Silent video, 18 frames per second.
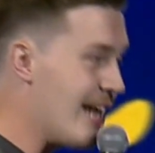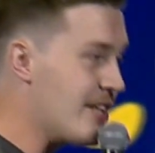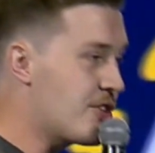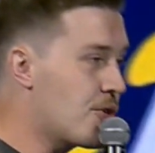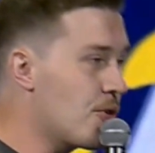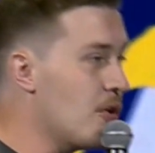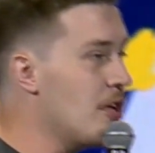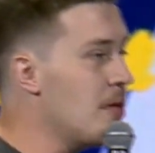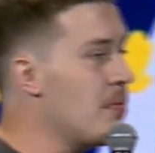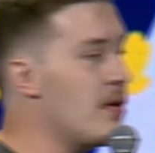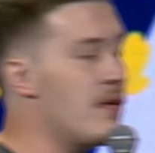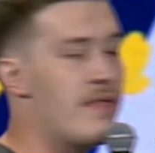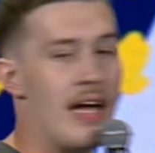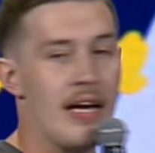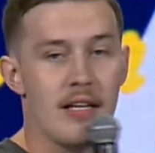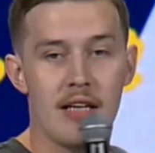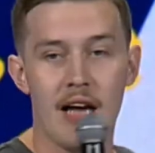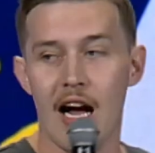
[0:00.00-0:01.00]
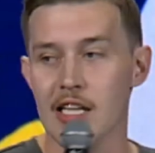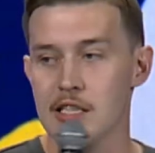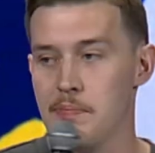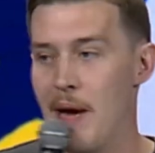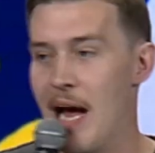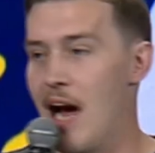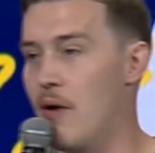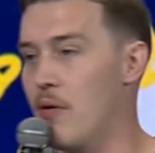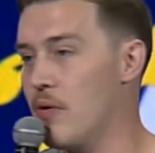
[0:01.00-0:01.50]
truly believe that God's
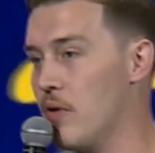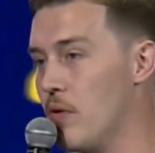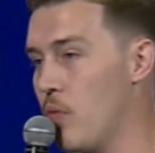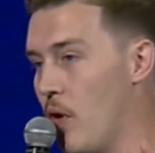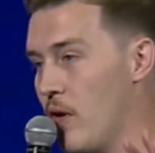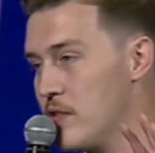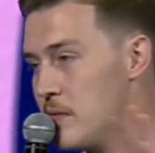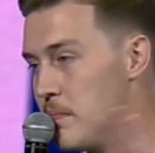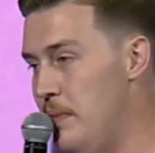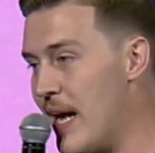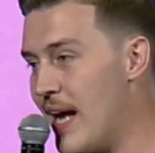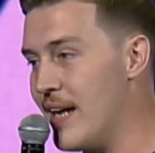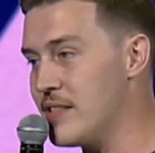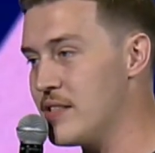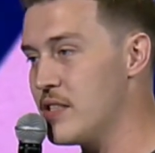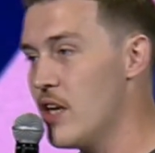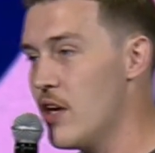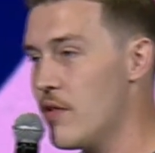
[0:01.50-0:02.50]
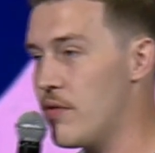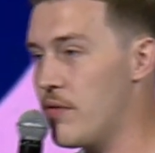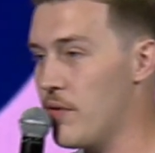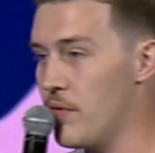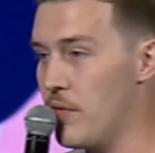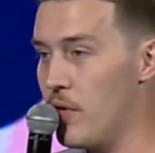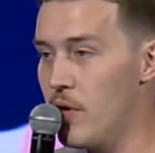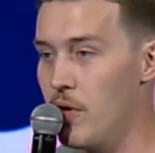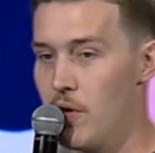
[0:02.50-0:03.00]
power works best
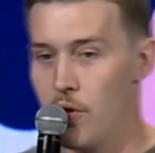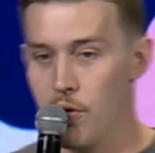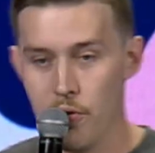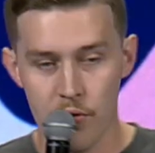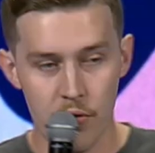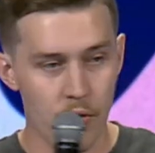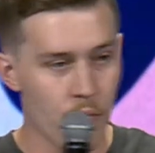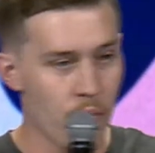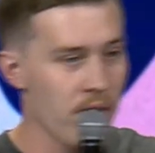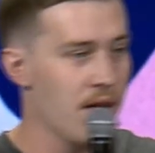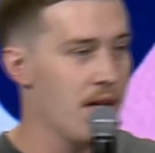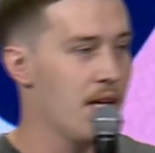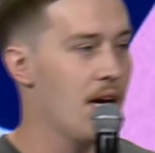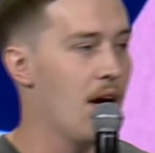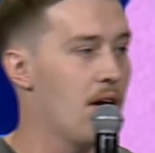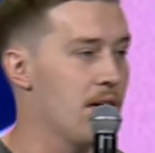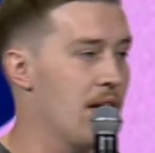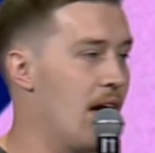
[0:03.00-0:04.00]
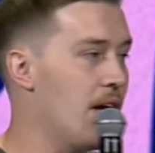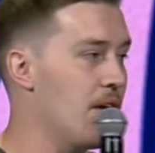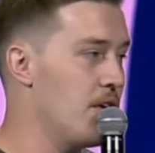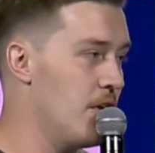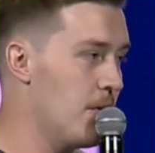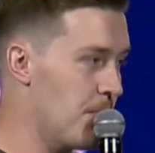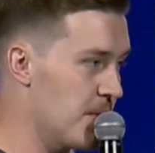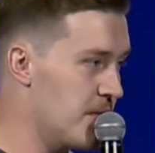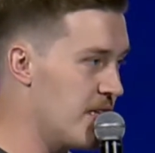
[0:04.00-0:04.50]
through who you really are, not who
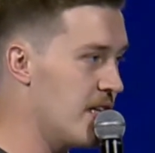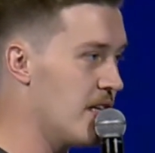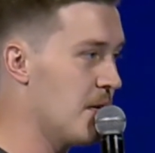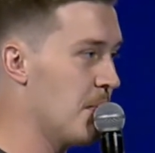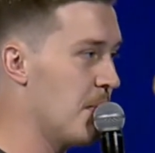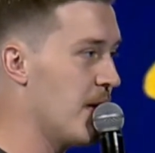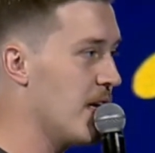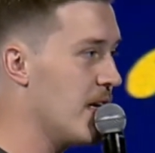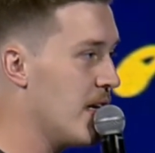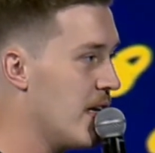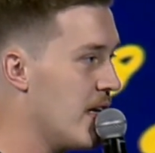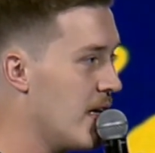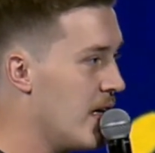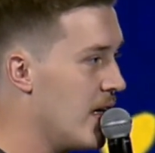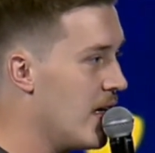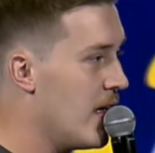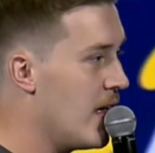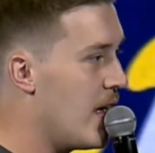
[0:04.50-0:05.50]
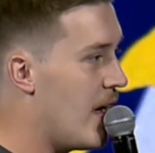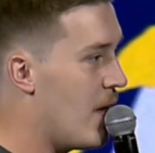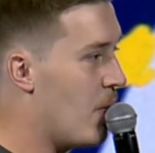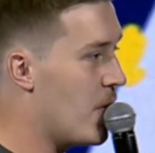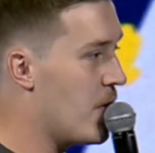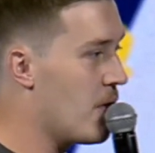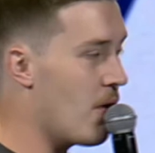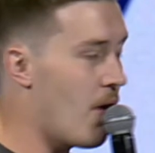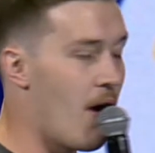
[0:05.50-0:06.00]
you pretend to be. And
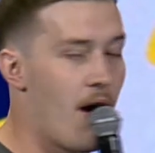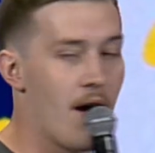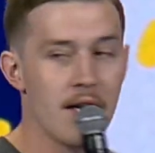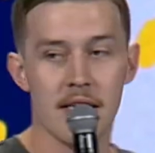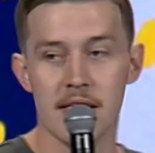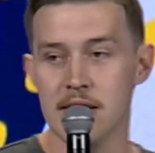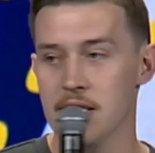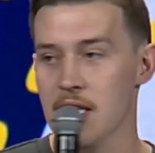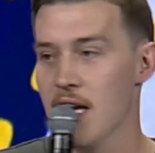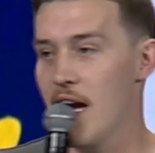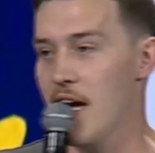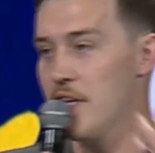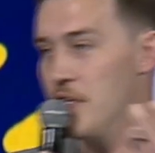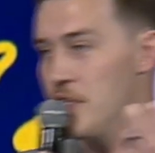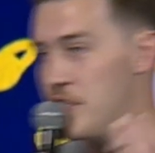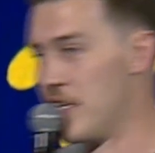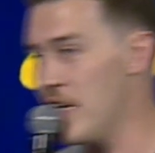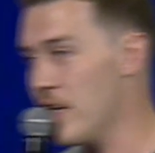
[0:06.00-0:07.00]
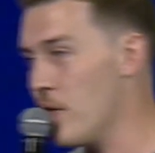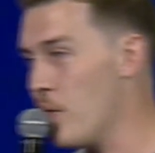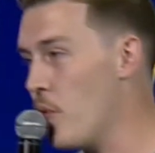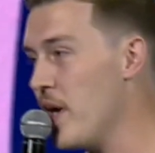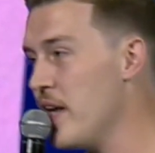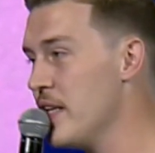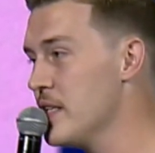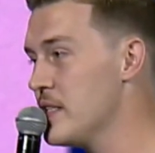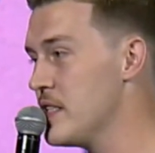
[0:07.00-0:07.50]
when you're honest and you share your
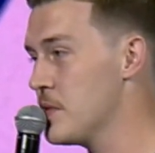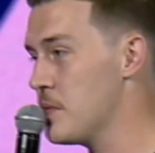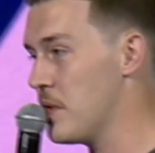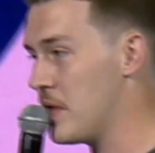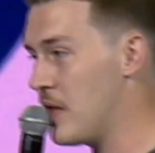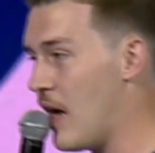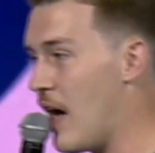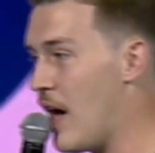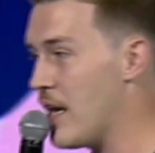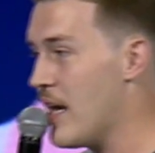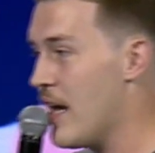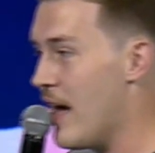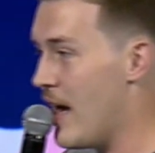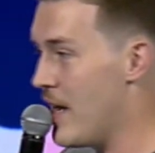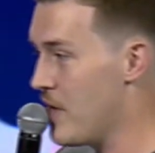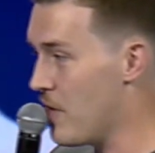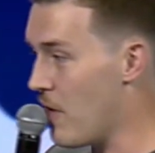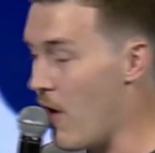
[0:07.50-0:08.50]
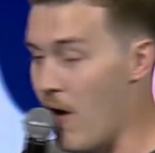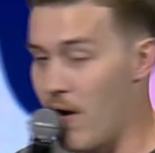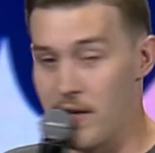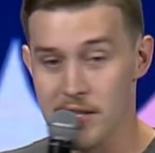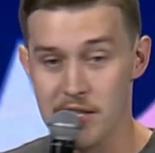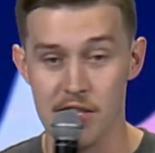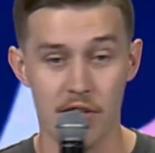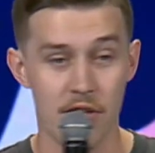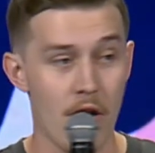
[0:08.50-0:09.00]
weaknesses with God and you're
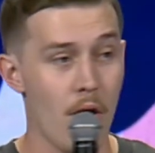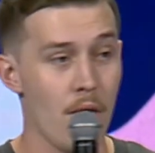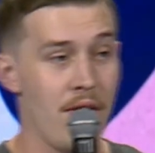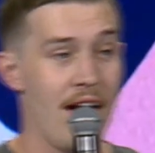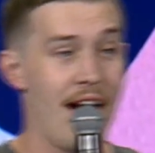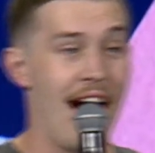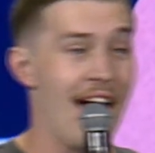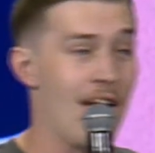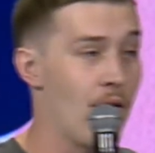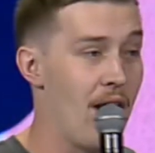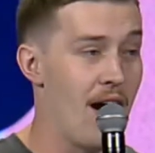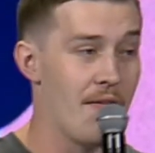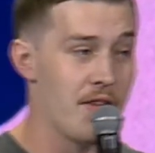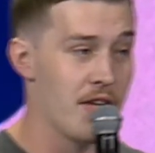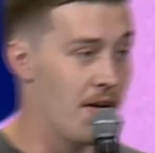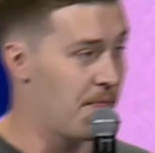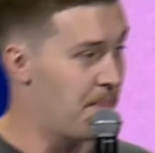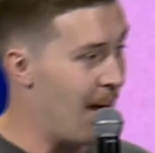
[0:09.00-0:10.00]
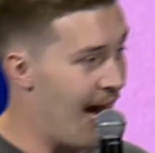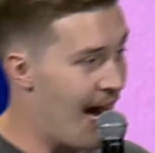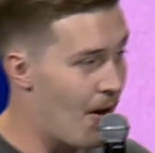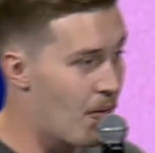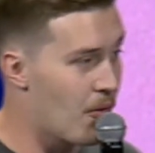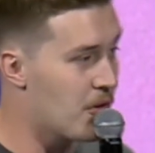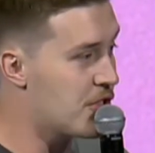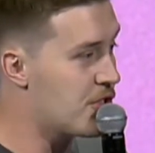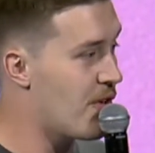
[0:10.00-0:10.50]
honest to know that I don't have enough
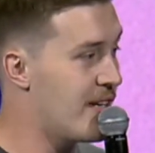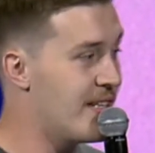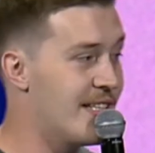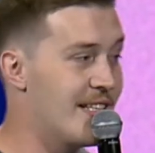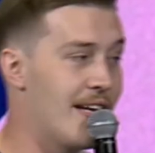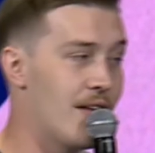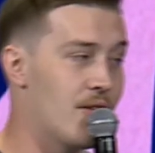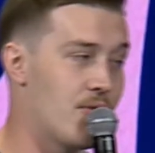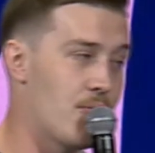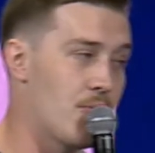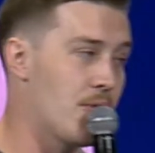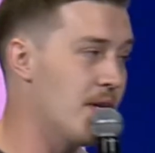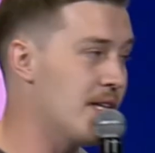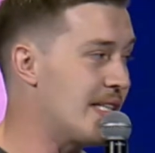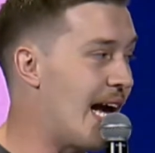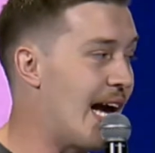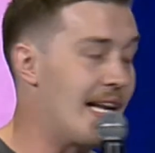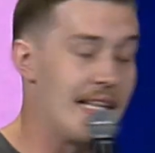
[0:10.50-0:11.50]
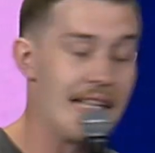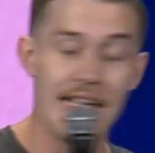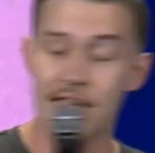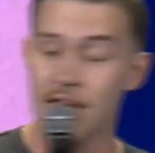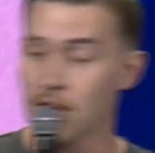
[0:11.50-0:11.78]
power or strength to get through this, I need the